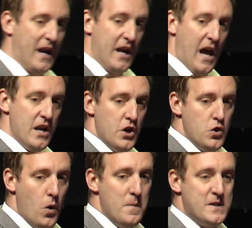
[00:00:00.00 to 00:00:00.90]
an
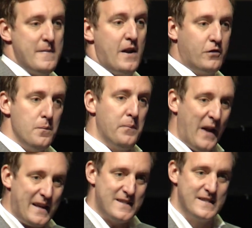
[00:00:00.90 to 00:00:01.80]
enormous amount of
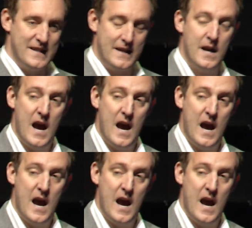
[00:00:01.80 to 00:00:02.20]
complexity